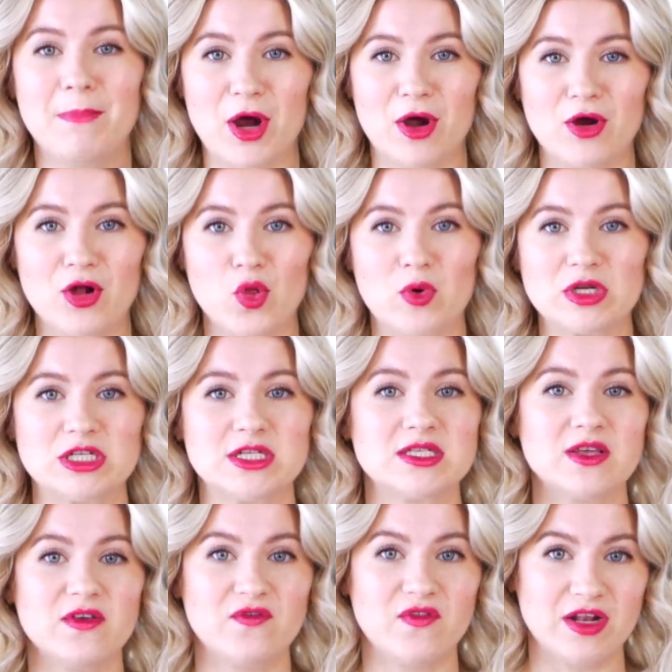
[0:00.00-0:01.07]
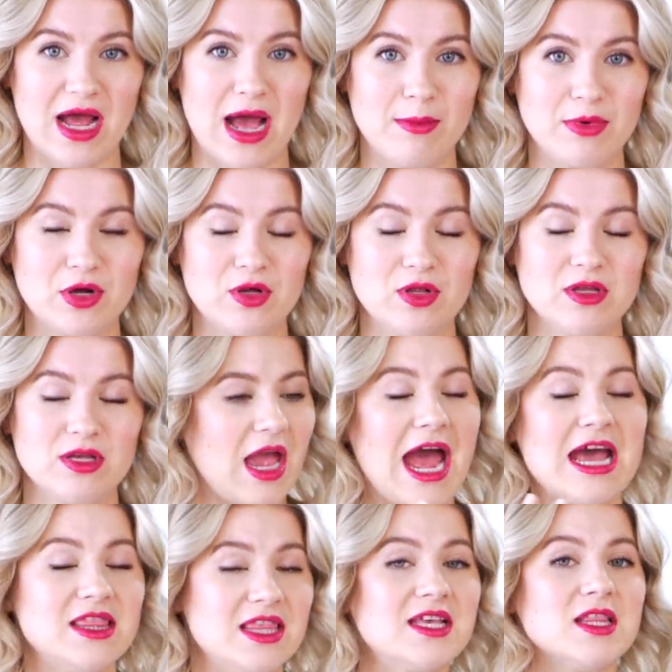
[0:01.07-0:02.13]
barrel, which is phenomenal.
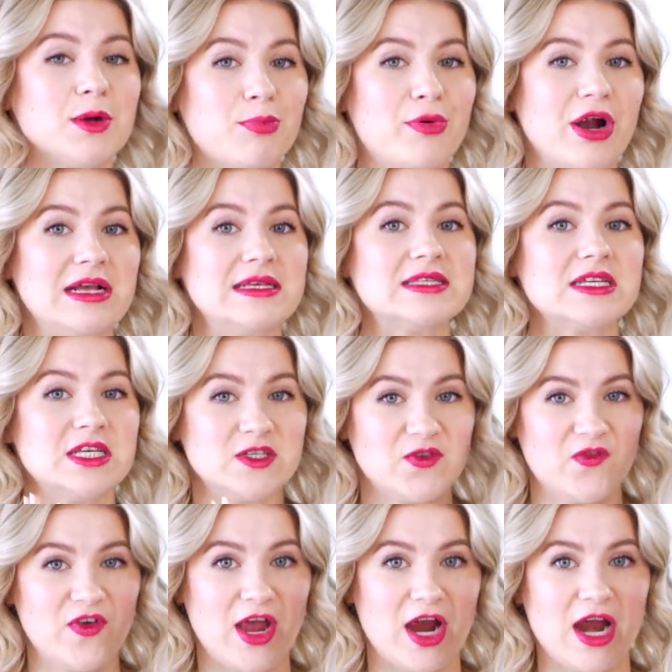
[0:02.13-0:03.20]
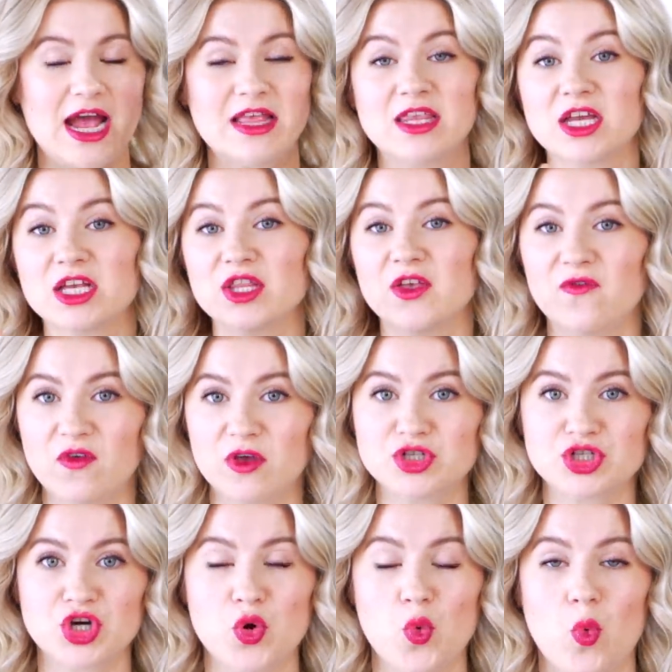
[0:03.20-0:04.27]
I think the price is fair. I think in the
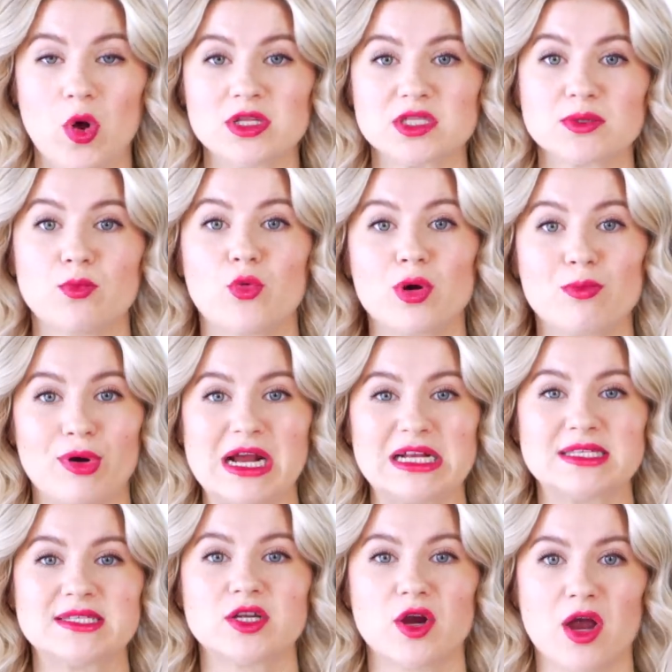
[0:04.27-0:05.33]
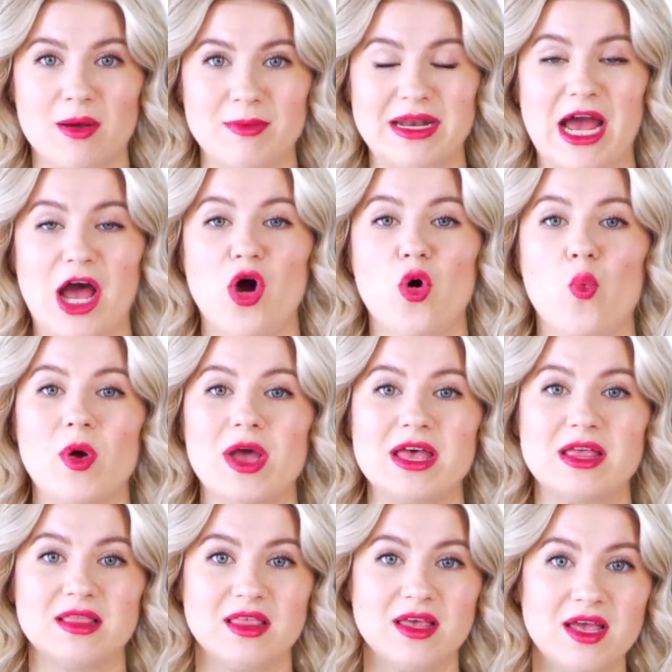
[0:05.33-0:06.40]
future, once more brands start coming out
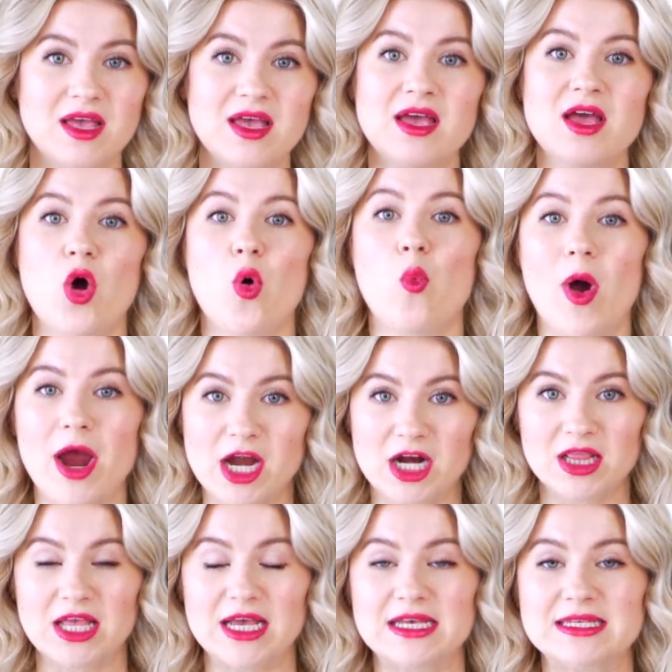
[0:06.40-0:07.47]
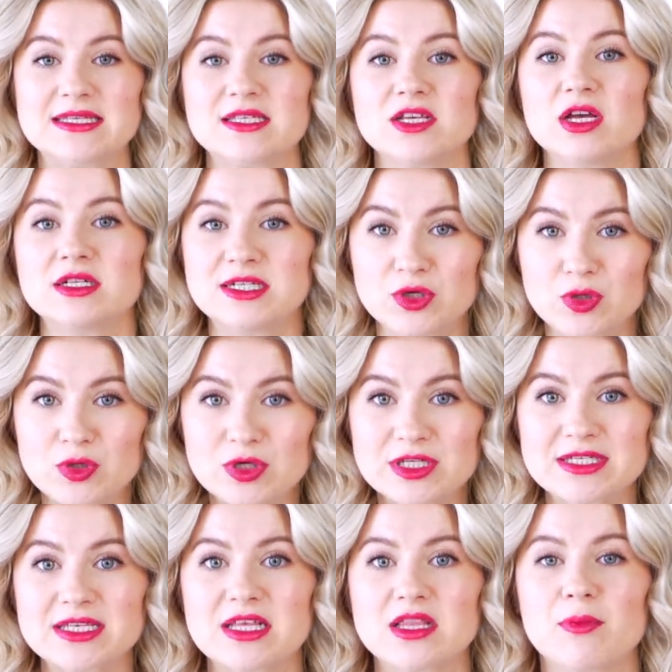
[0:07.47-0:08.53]
with wireless
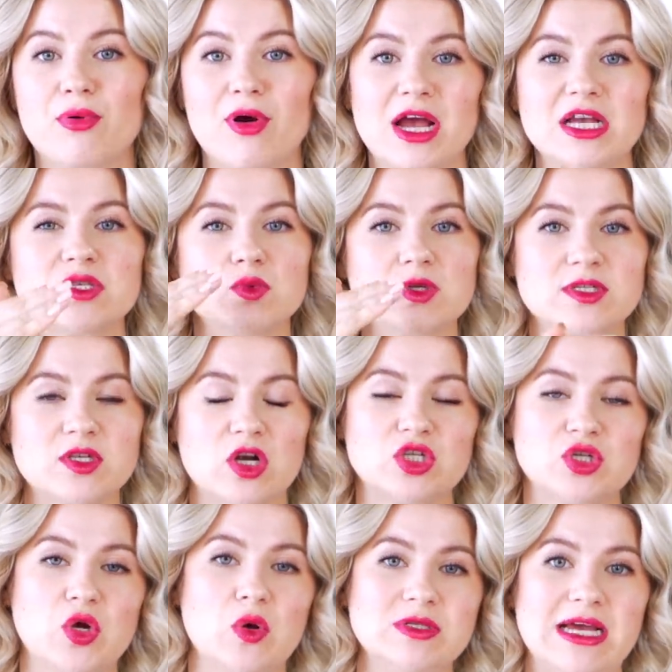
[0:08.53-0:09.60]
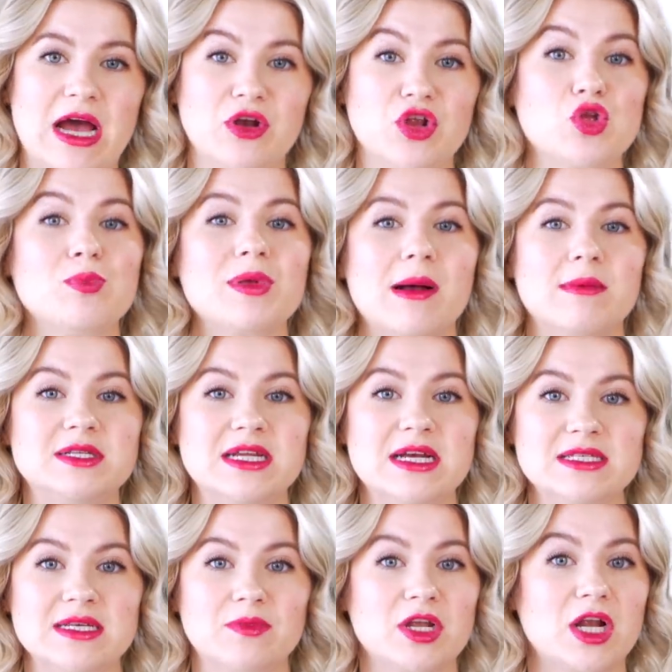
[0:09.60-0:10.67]
tools, the price will start to go down and you'll be able to get
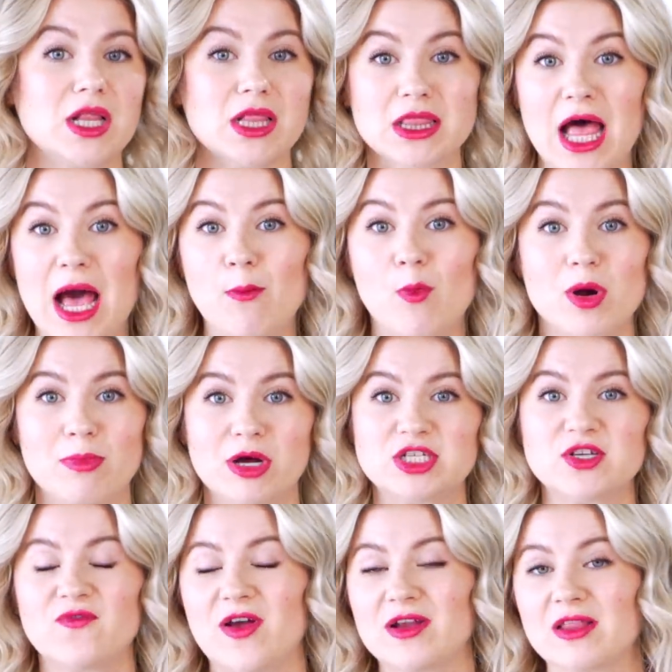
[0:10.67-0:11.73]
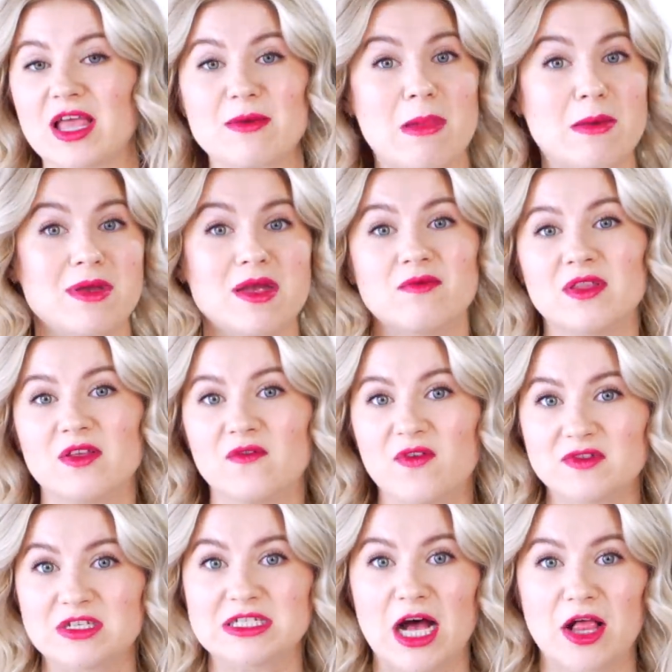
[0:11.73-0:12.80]
something a lot more budget friendly, like maybe even the
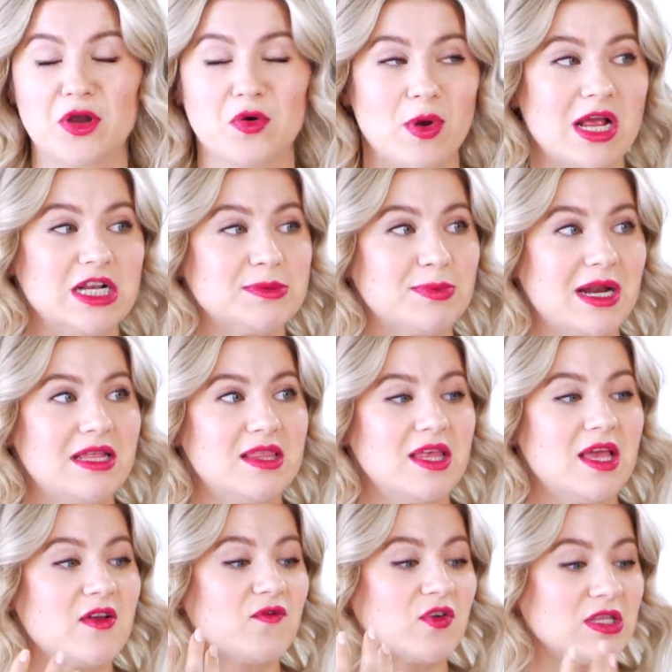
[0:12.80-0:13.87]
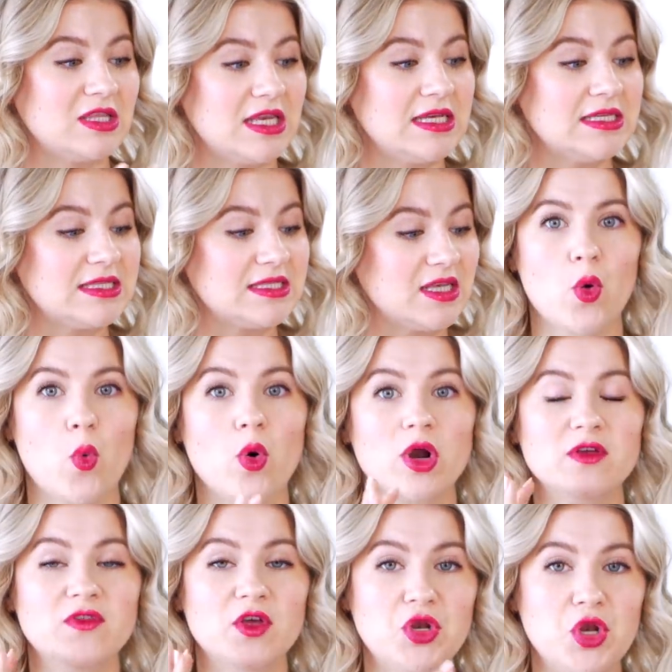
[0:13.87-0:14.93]
$50 range. But I think for this, one
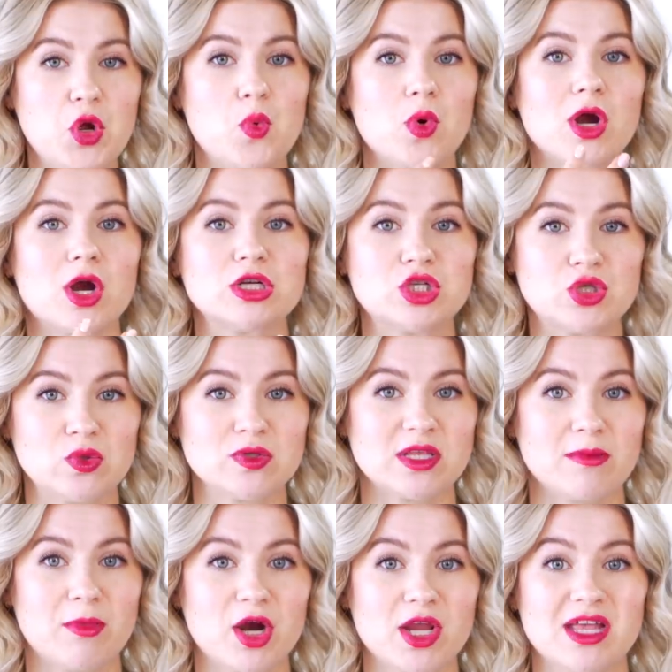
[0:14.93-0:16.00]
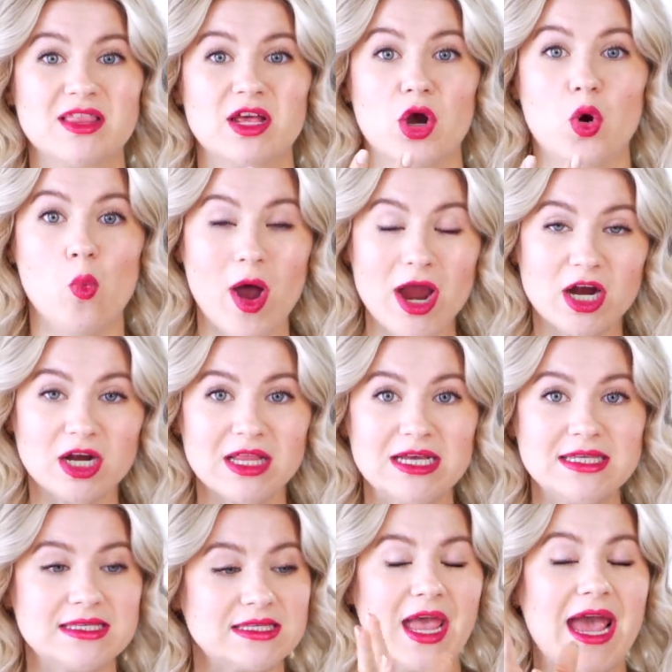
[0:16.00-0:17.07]
of the newer tools on the market that are
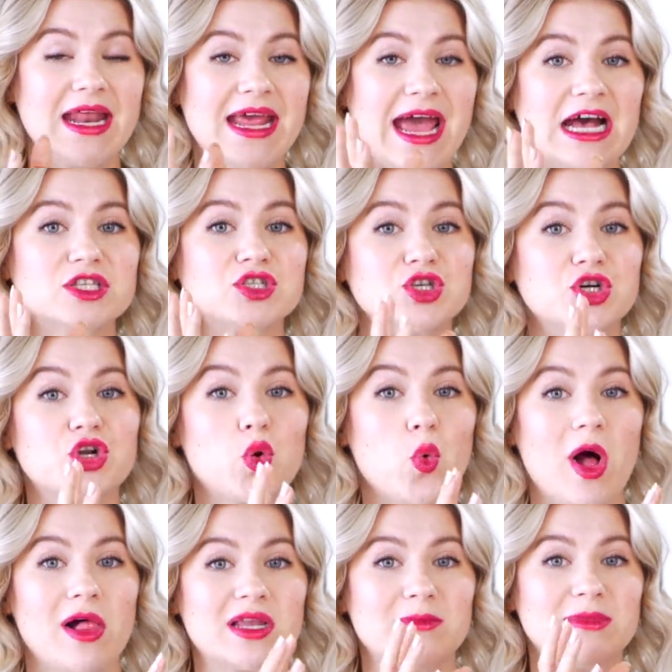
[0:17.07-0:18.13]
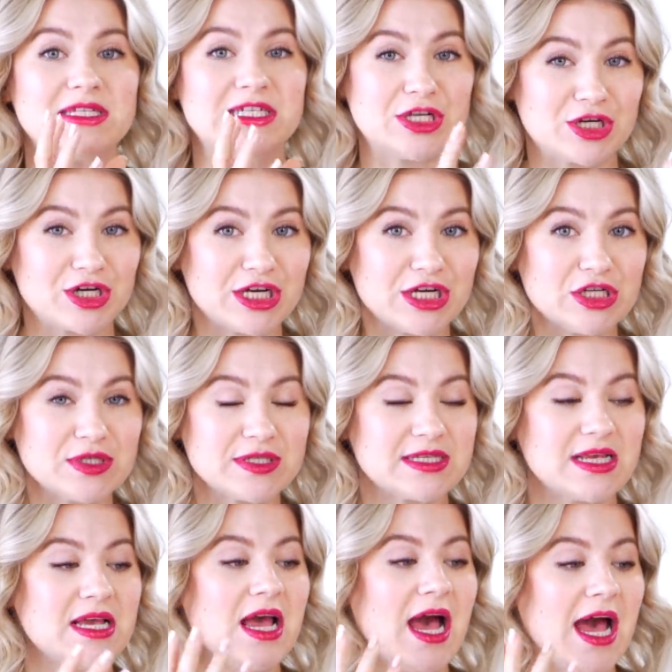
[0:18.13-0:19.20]
wireless and it has good quality materials,
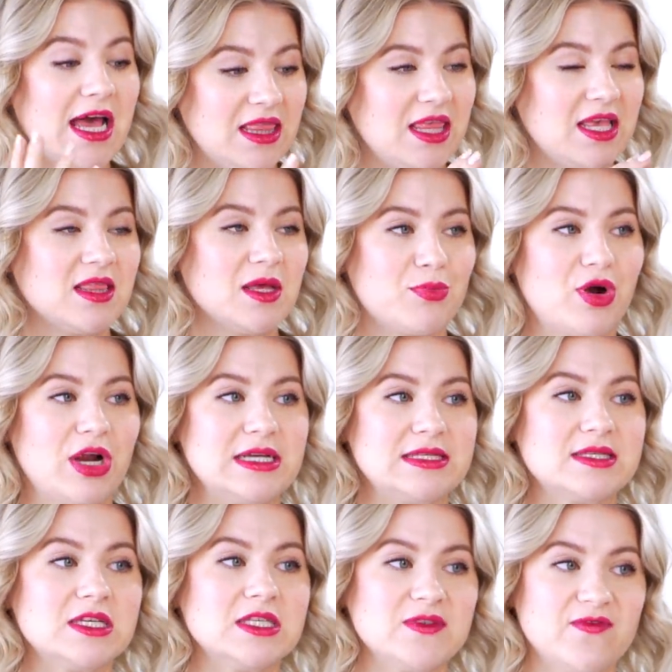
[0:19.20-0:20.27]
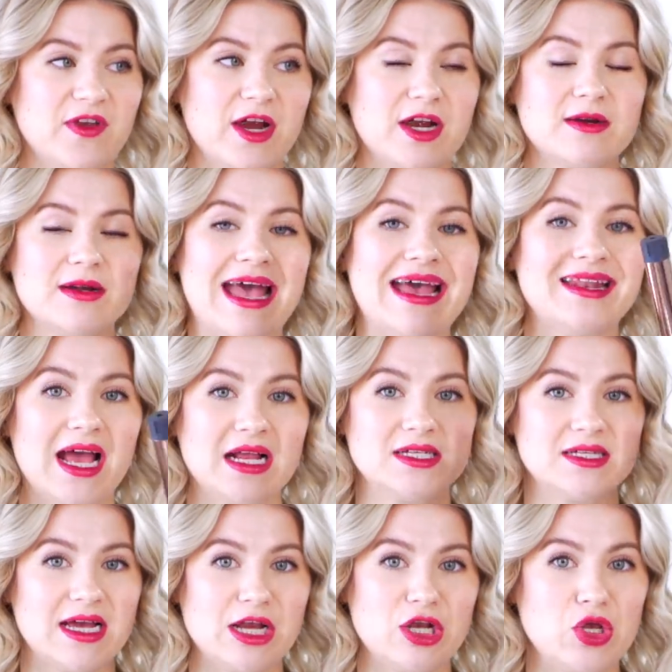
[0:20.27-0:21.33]
I think the price is fair at
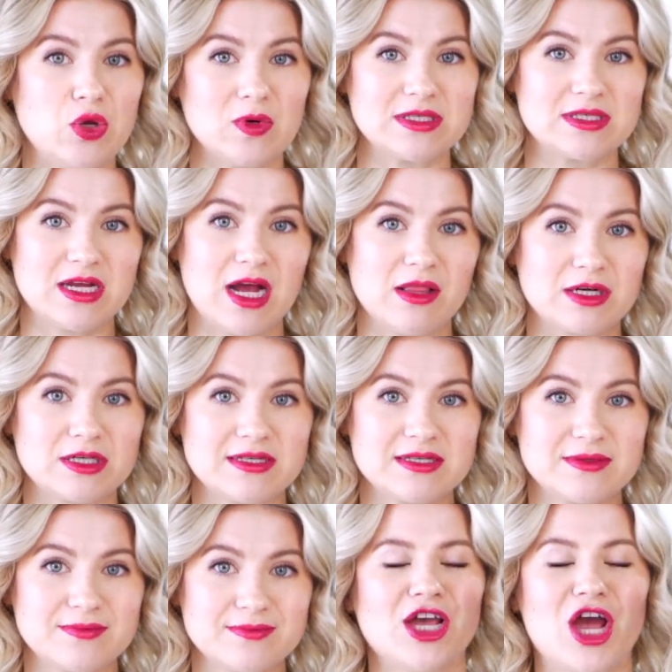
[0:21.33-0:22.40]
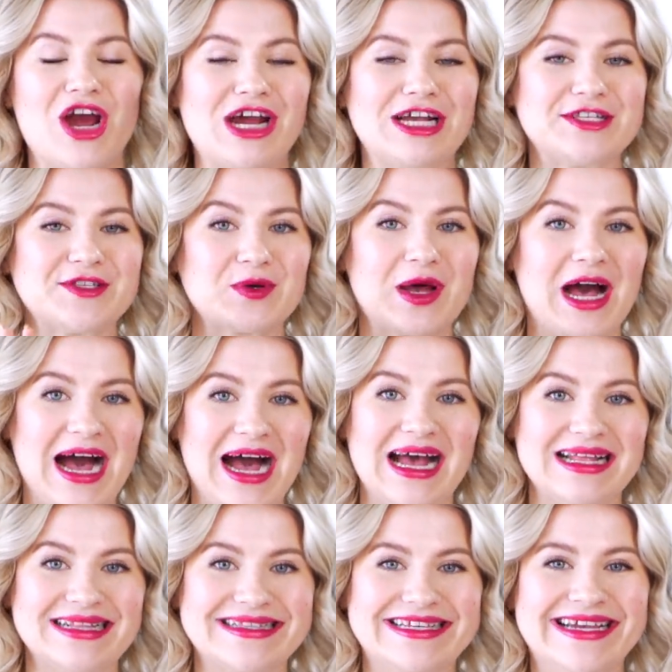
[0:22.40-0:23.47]
99 US dollars. All right, so
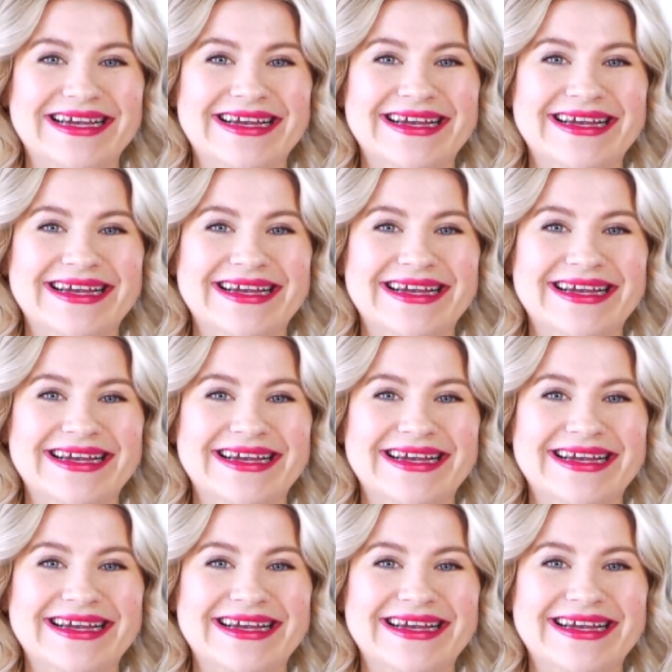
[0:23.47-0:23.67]
cons.